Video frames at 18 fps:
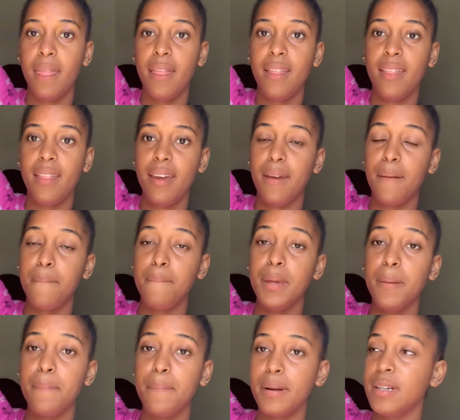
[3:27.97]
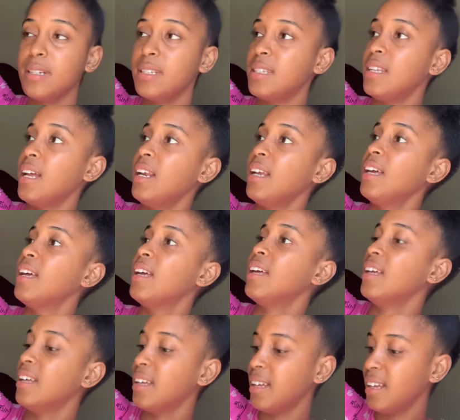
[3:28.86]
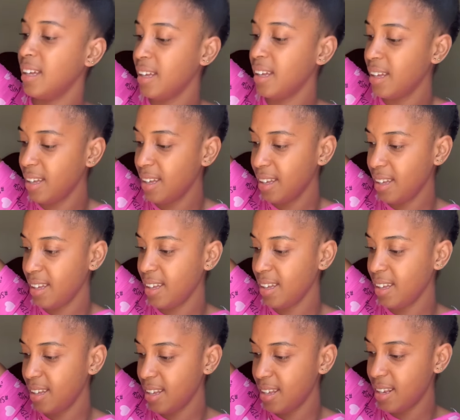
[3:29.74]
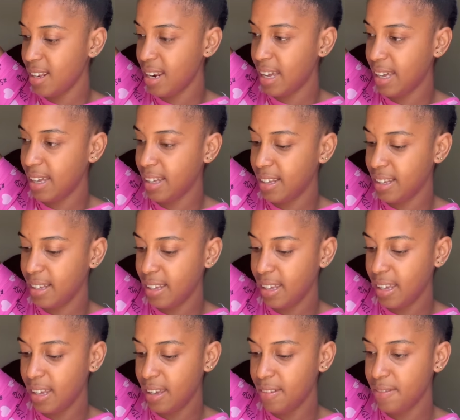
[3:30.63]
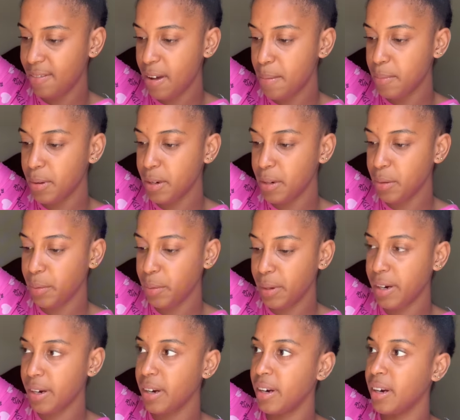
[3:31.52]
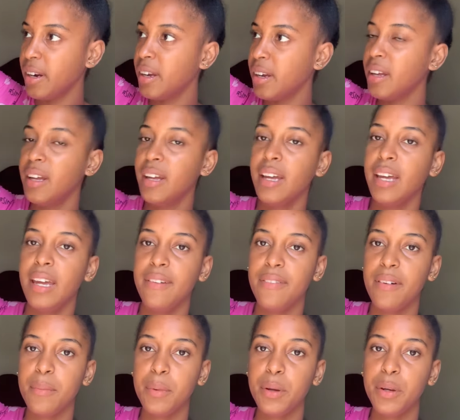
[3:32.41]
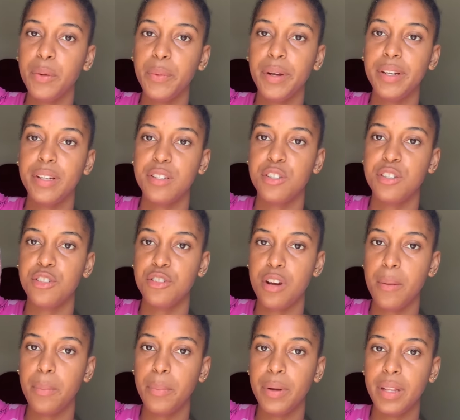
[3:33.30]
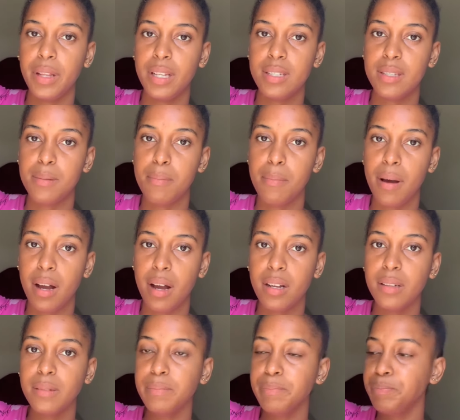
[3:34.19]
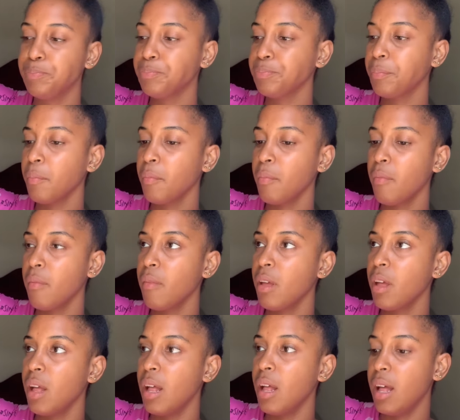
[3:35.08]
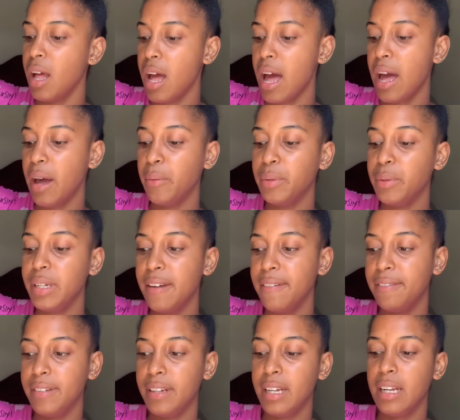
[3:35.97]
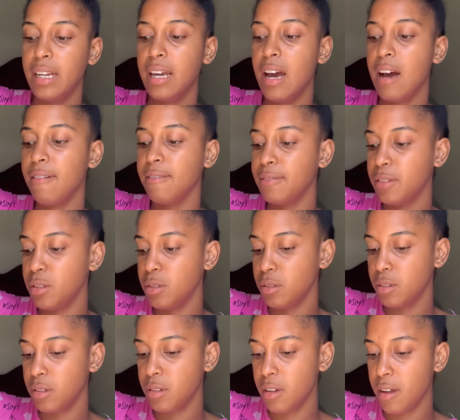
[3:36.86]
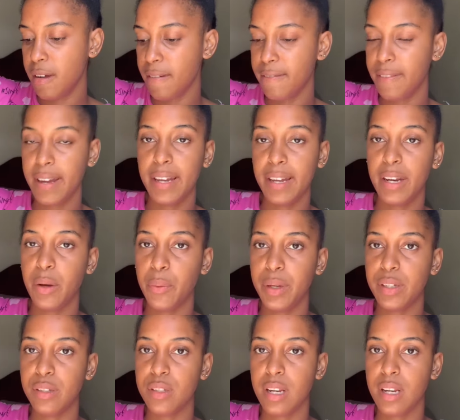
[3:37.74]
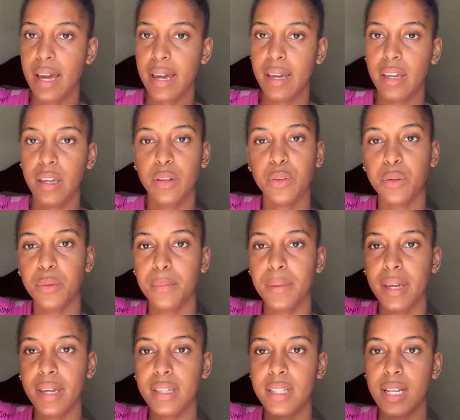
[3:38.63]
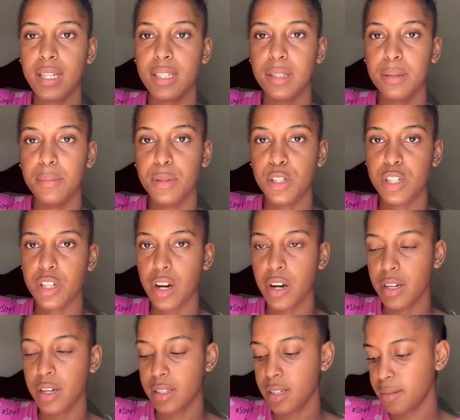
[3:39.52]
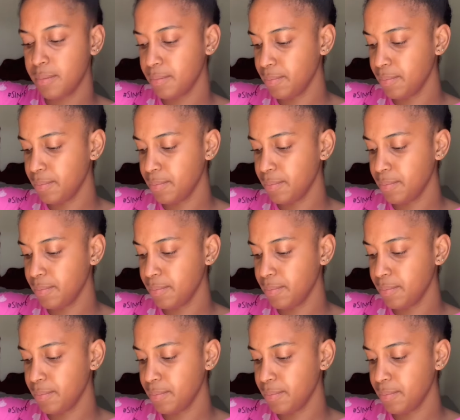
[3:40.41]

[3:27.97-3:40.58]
Like me personally, like if I'm gonna wear the strap with this bag, I would definitely have to find a way to, like, you know, make it a little bit shorter.